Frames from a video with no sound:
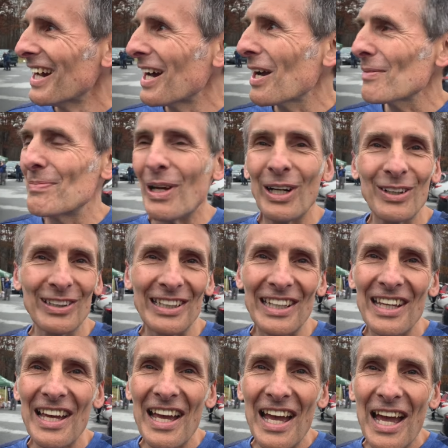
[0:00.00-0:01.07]
I barely
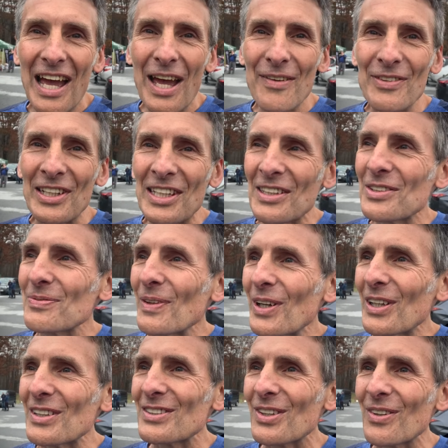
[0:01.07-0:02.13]
have any
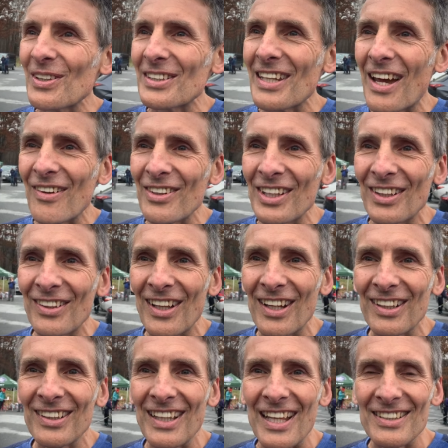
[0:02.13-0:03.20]
experience going downhill
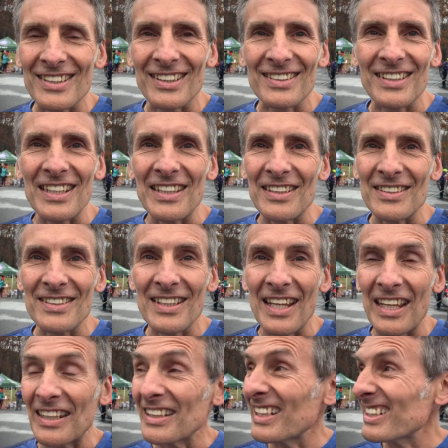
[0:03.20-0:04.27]
on classic skis
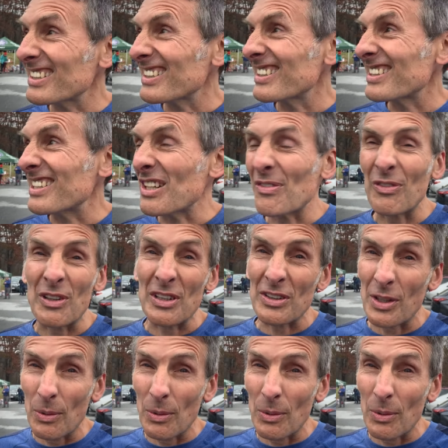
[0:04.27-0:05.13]
and it's different.